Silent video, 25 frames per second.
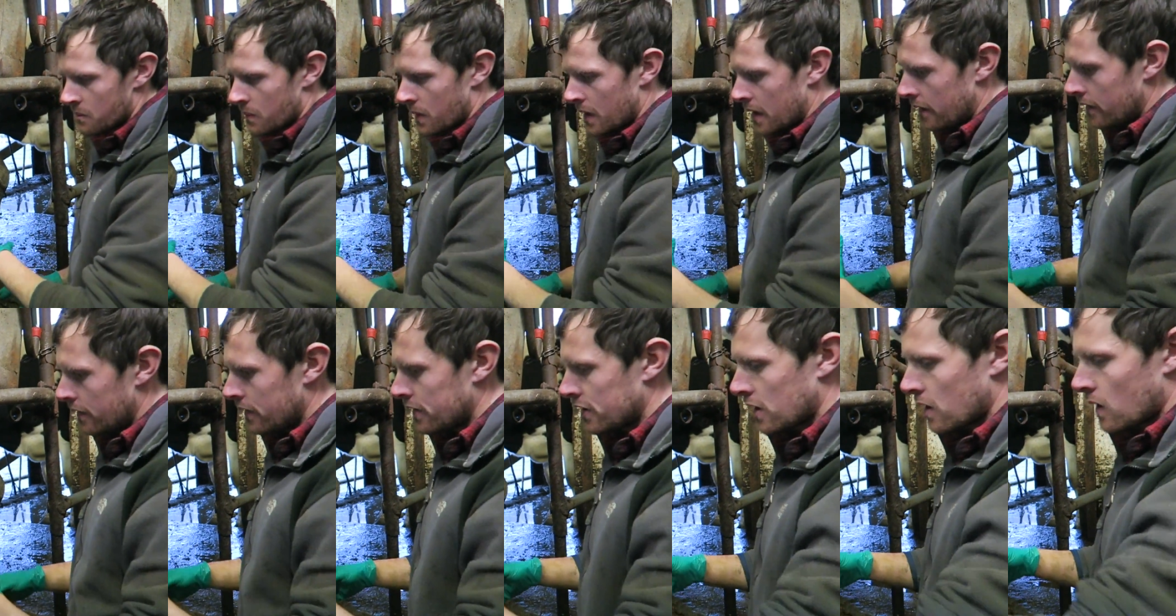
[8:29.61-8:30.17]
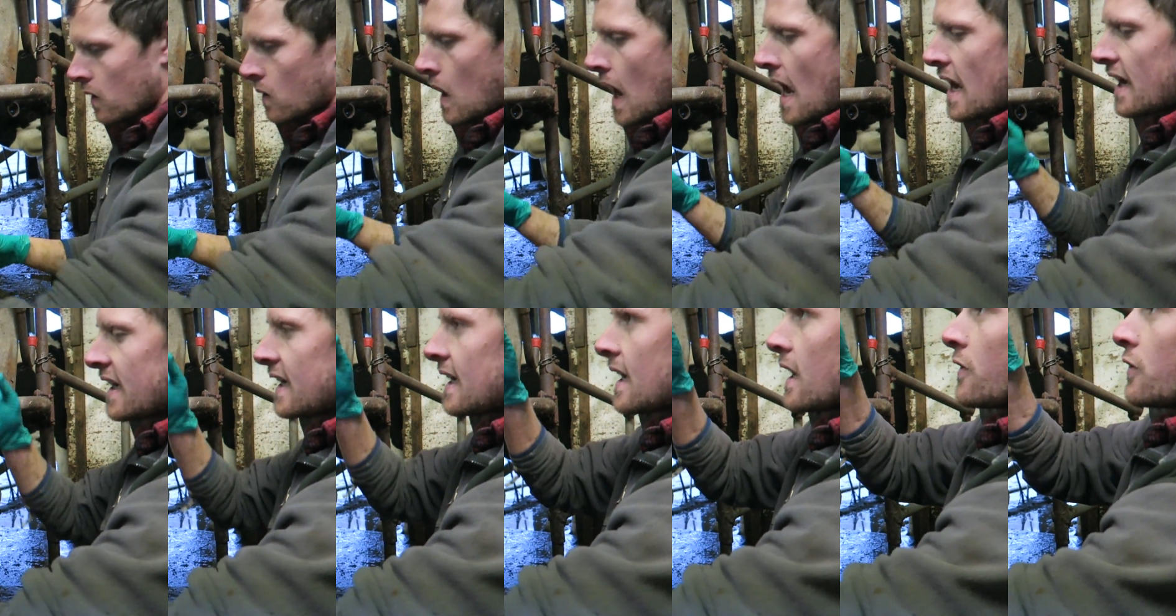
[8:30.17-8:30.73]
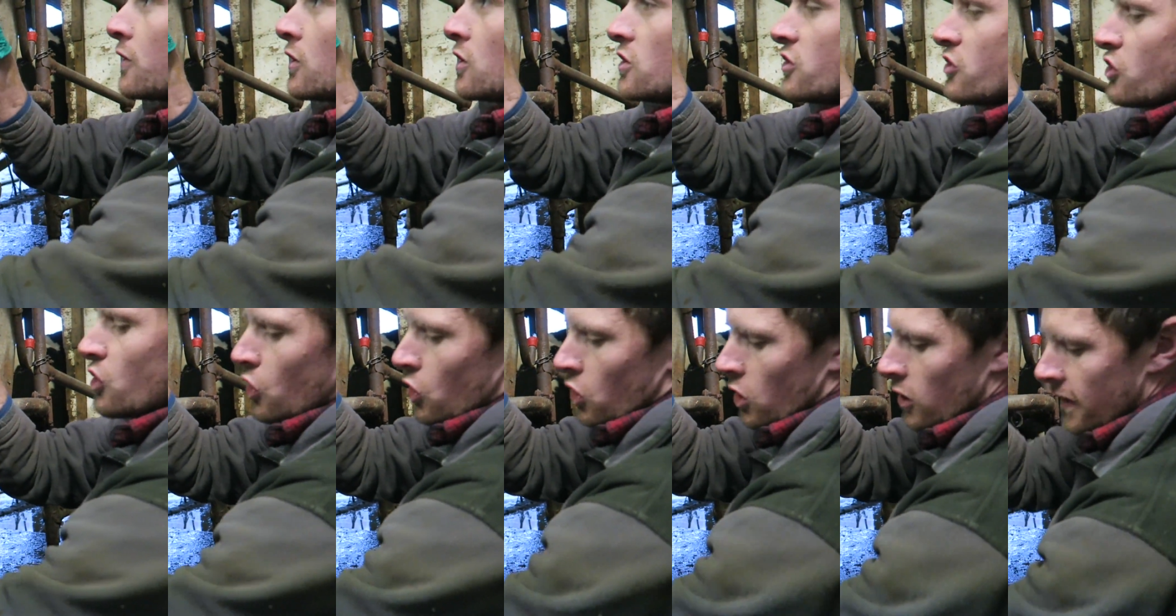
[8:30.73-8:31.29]
But any other
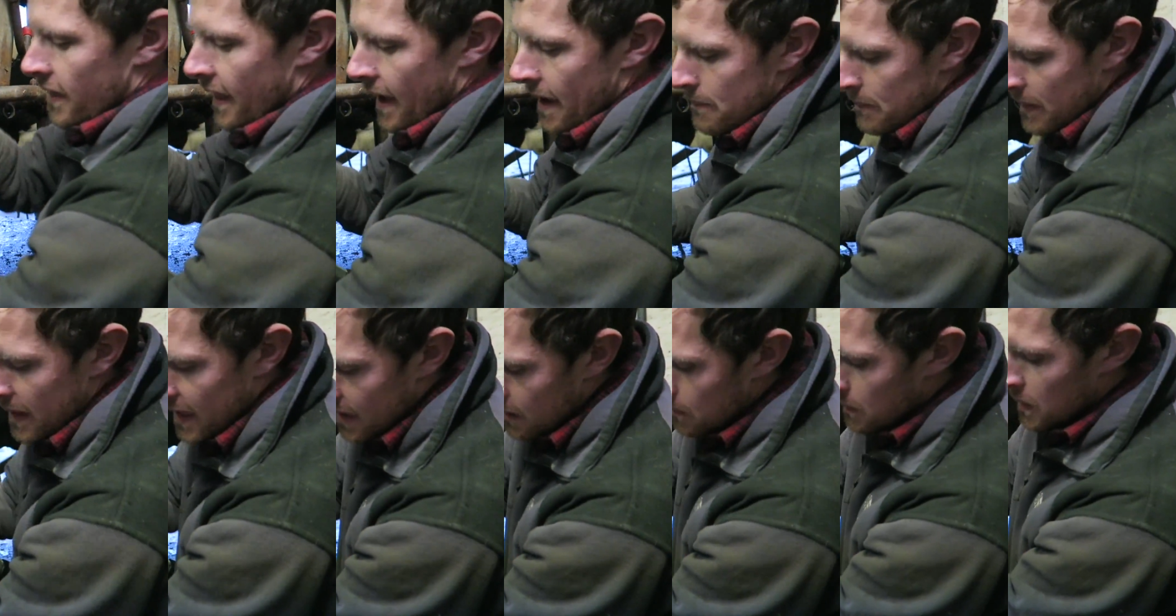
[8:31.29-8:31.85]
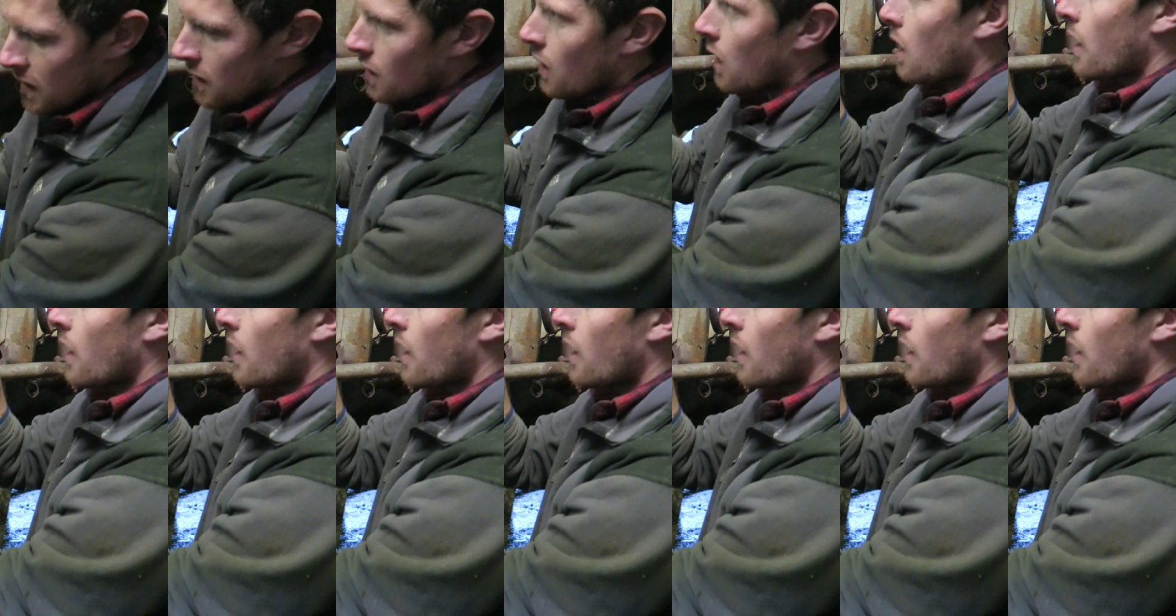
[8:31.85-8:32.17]
dirt that may be